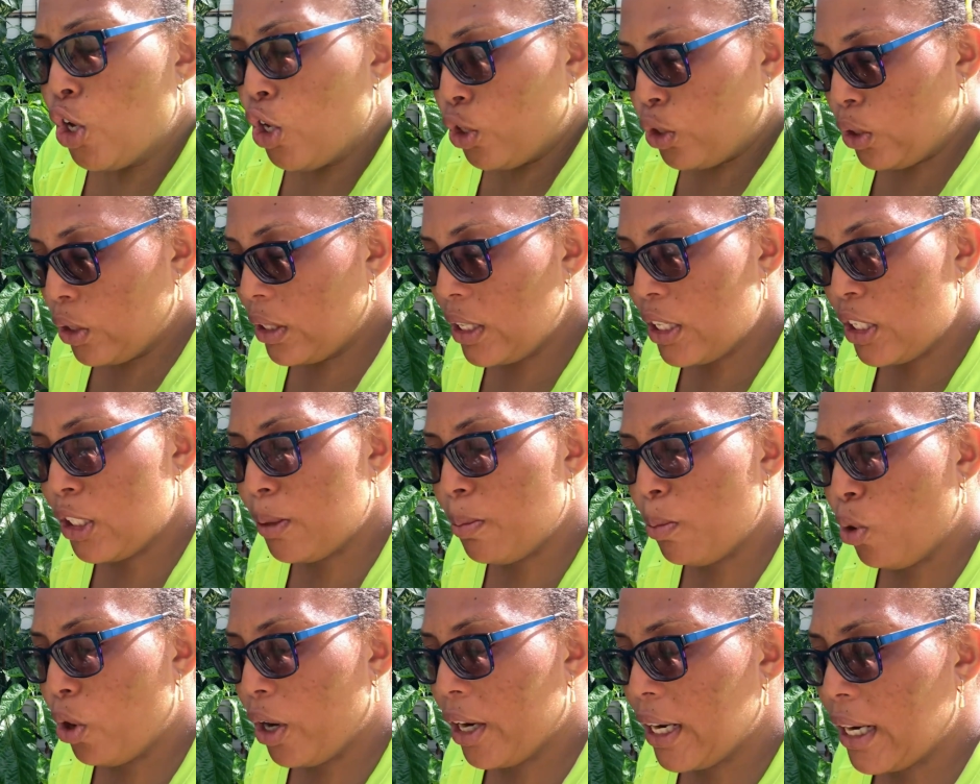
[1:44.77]
So this
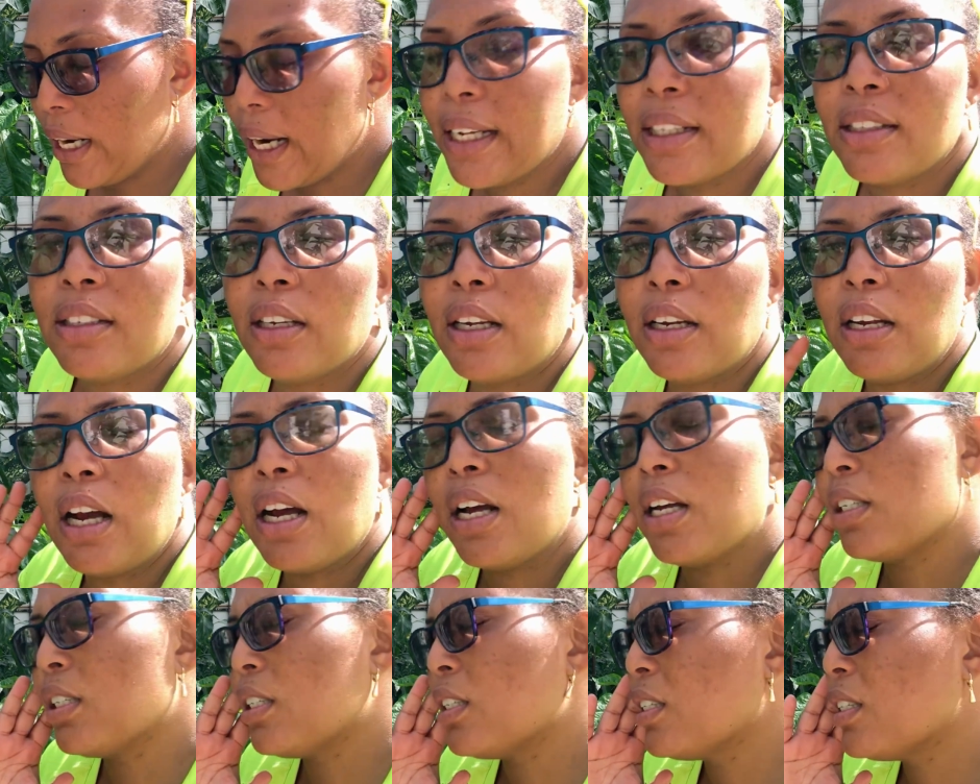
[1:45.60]
morning I did
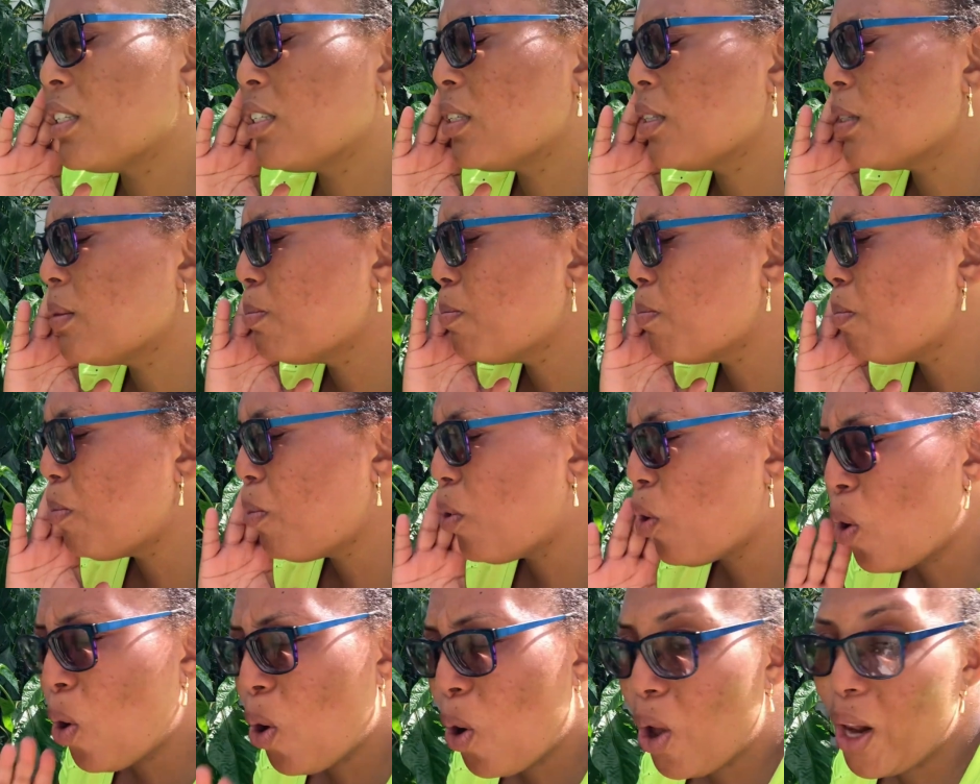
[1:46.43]
a
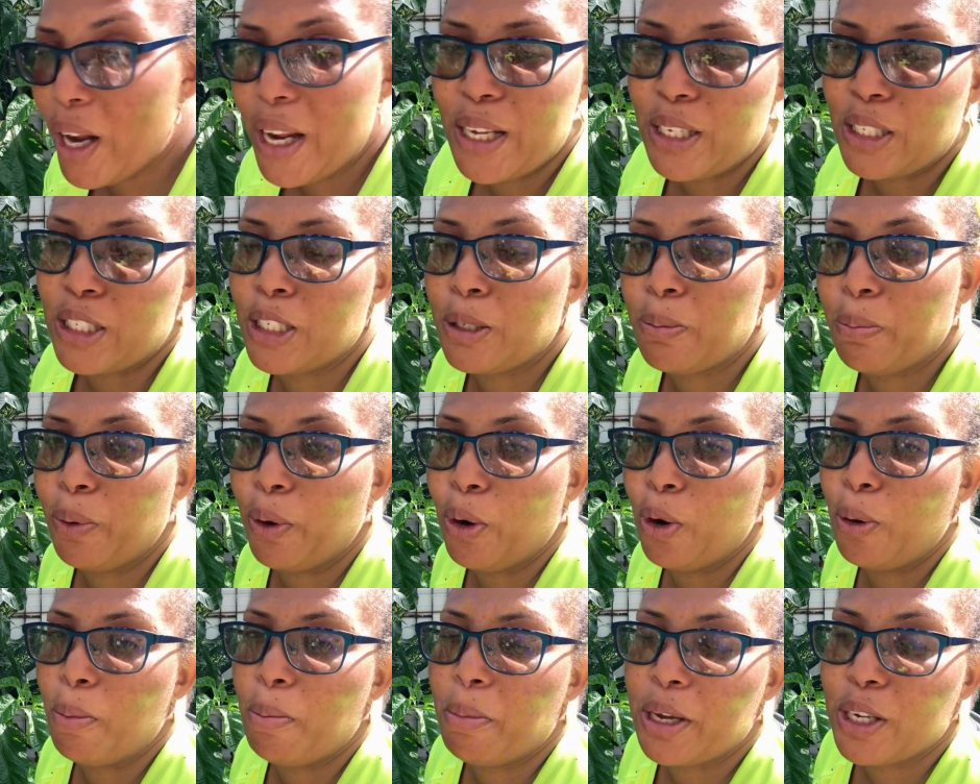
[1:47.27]
small
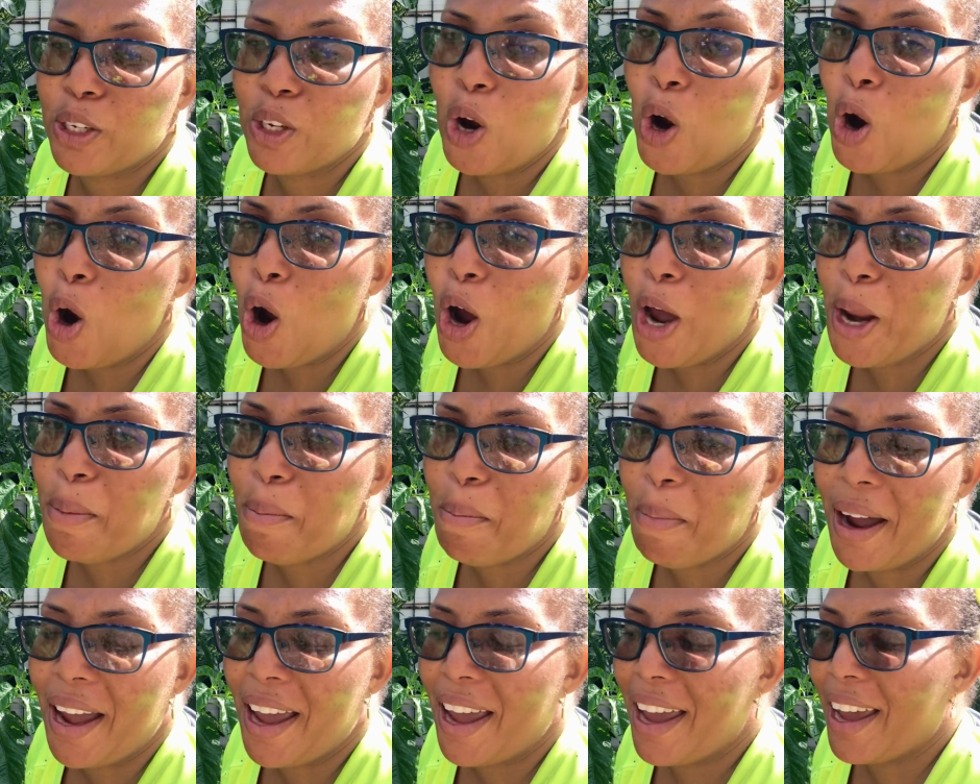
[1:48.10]
experiment on
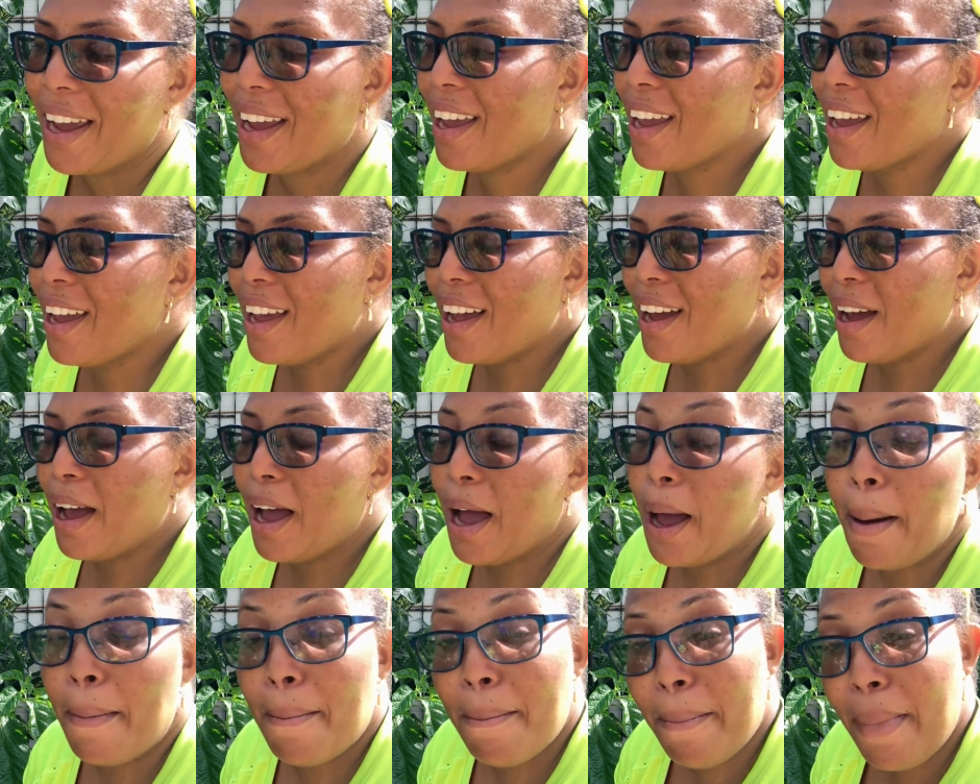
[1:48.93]
my
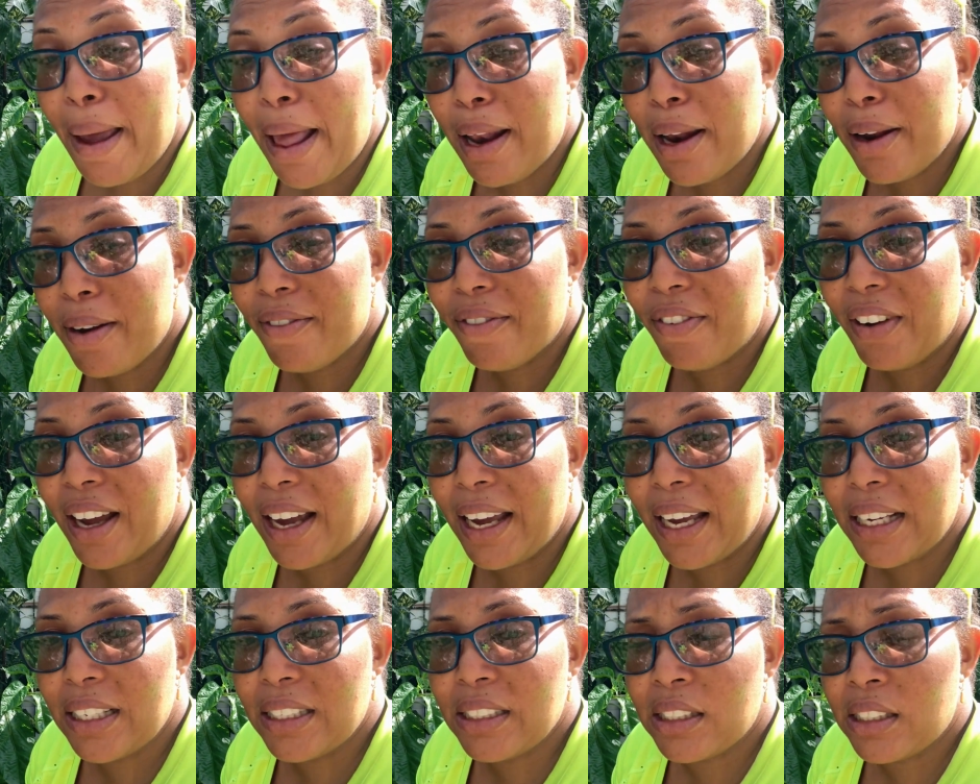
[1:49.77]
melon
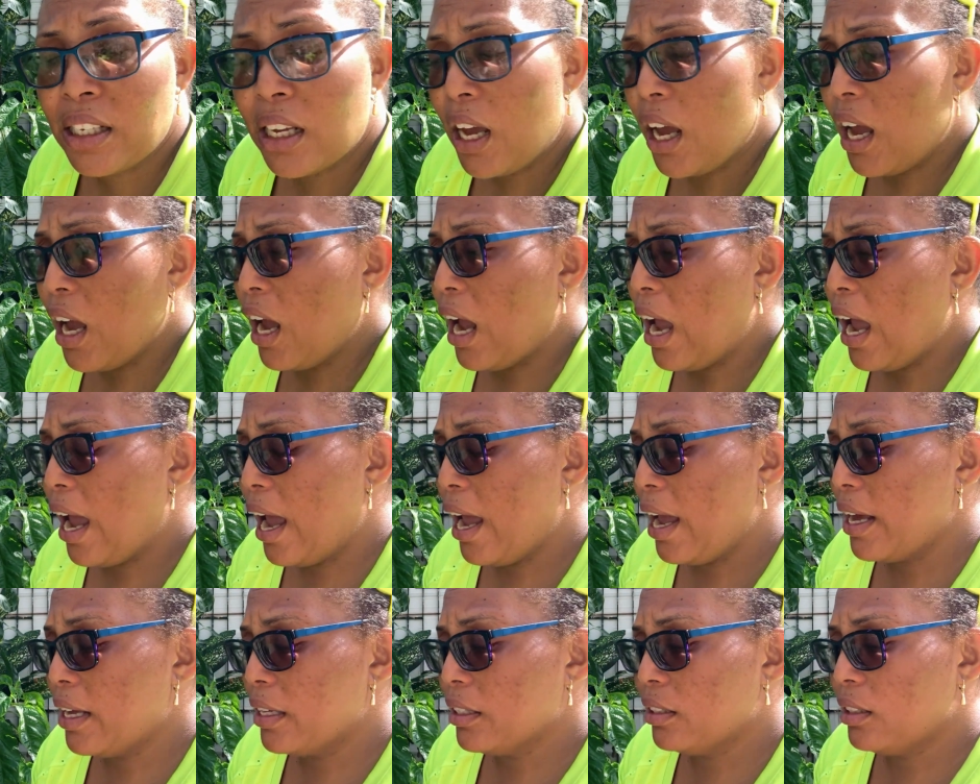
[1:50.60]
vines,
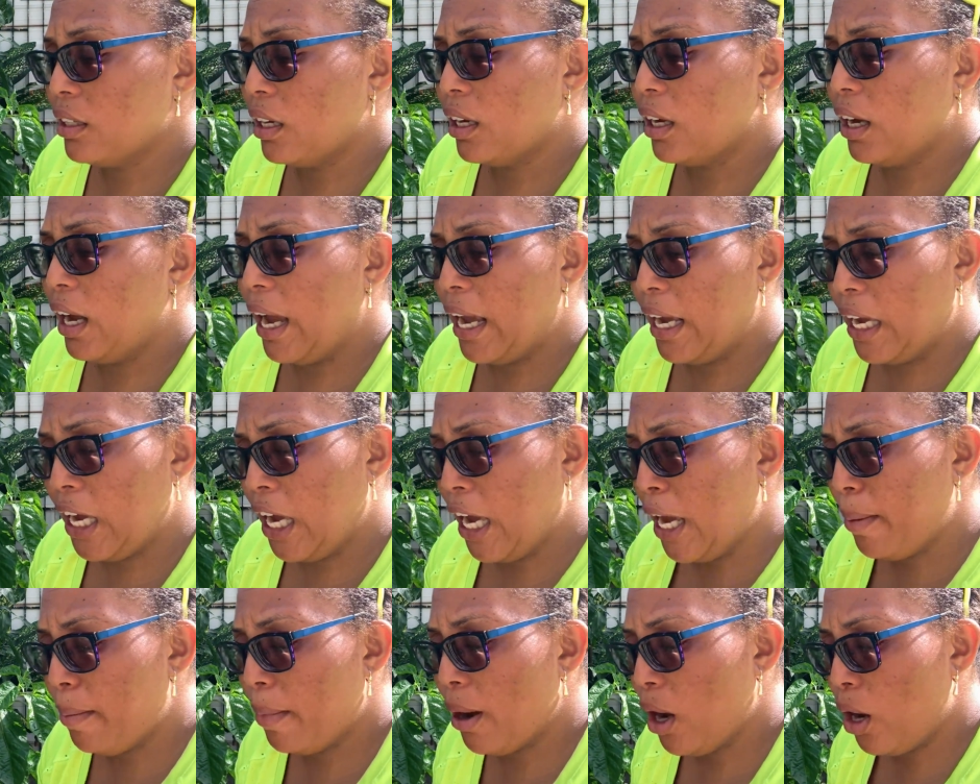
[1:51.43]
and I
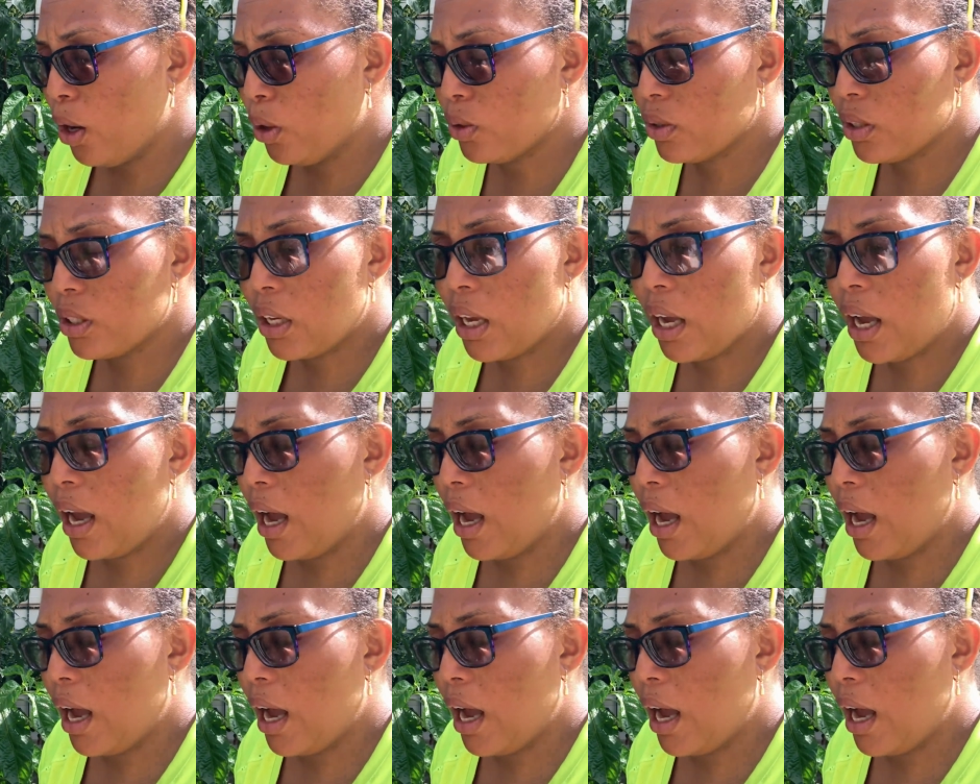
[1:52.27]
came out.